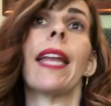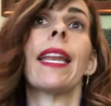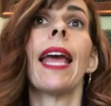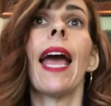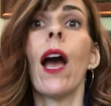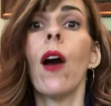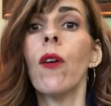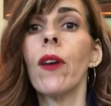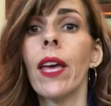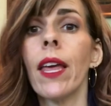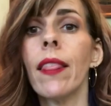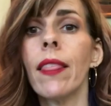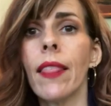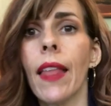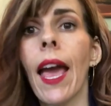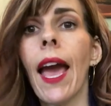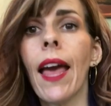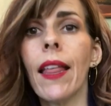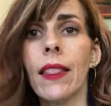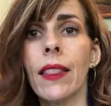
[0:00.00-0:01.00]
And how can
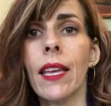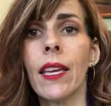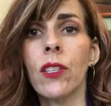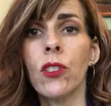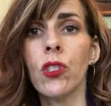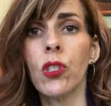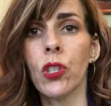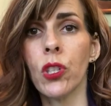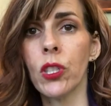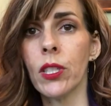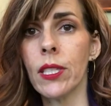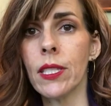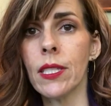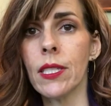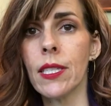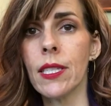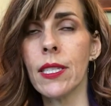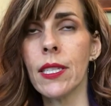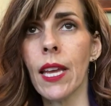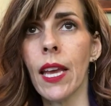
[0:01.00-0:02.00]
that then turn
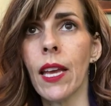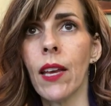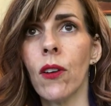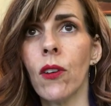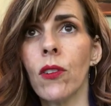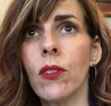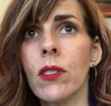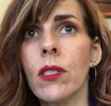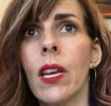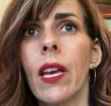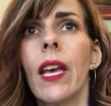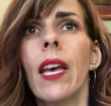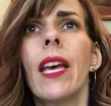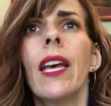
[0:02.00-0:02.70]
into sales?